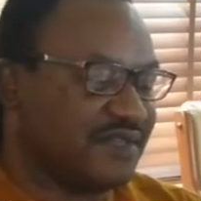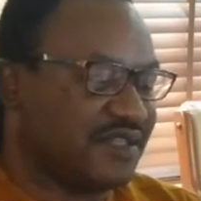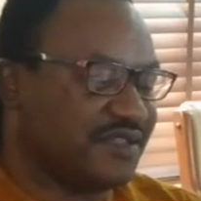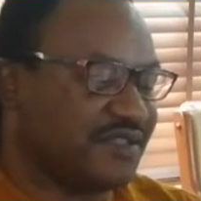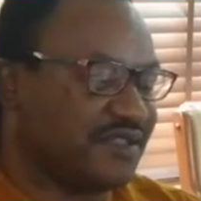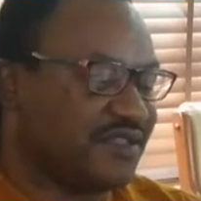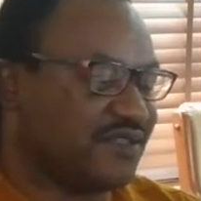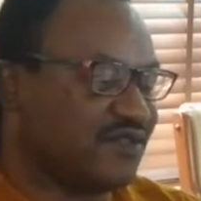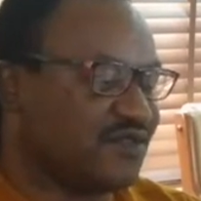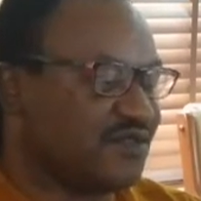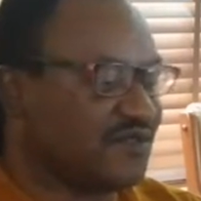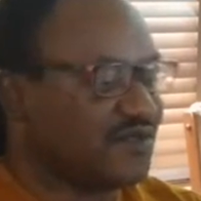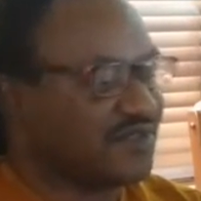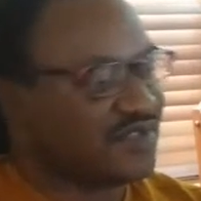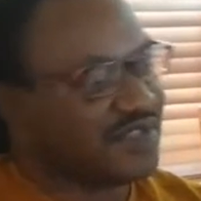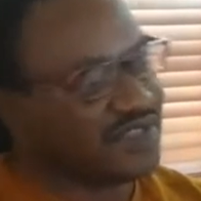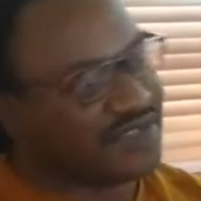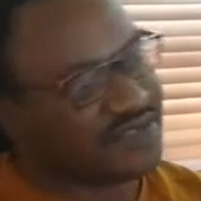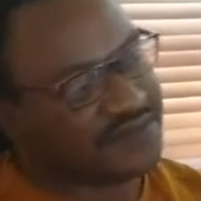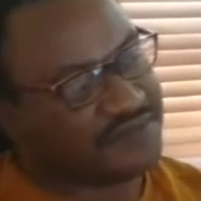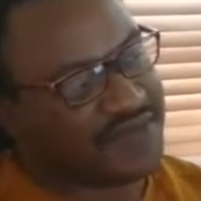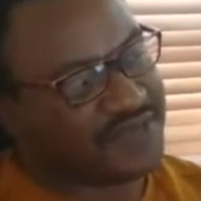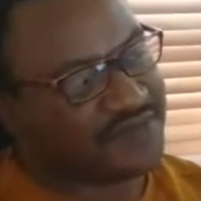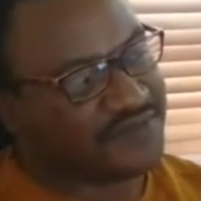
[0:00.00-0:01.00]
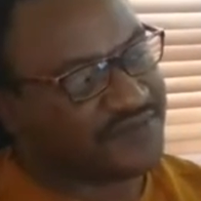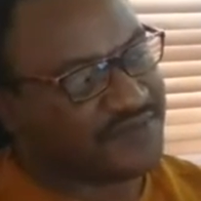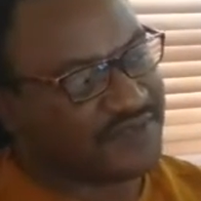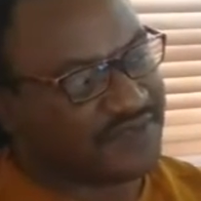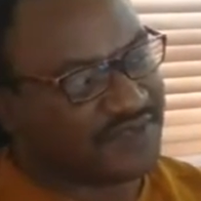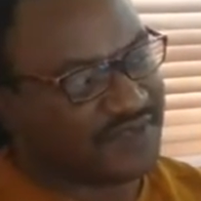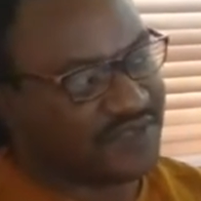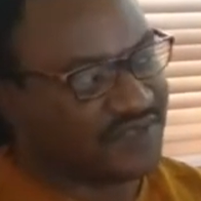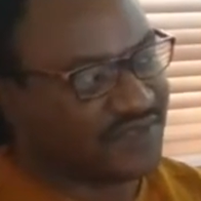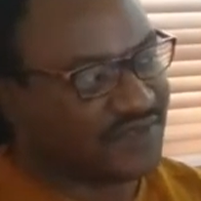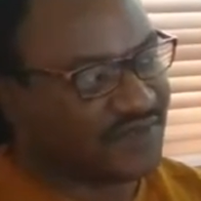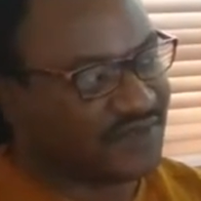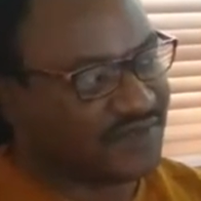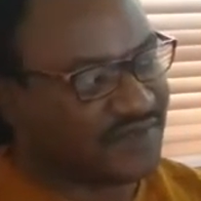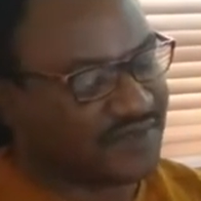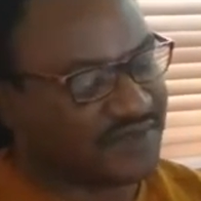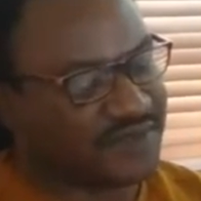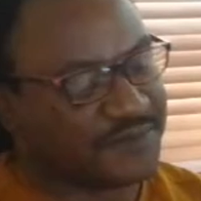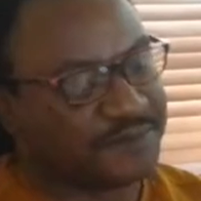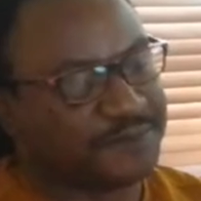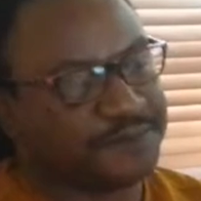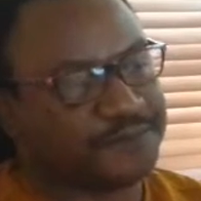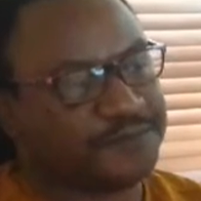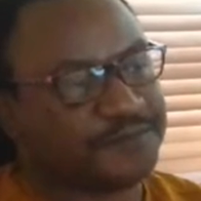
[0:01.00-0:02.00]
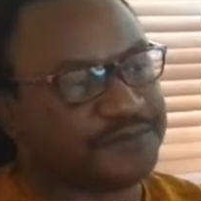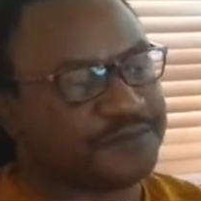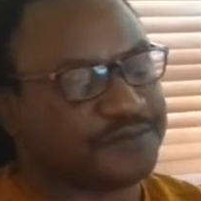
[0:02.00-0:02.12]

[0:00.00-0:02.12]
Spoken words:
leading to certain manifestations.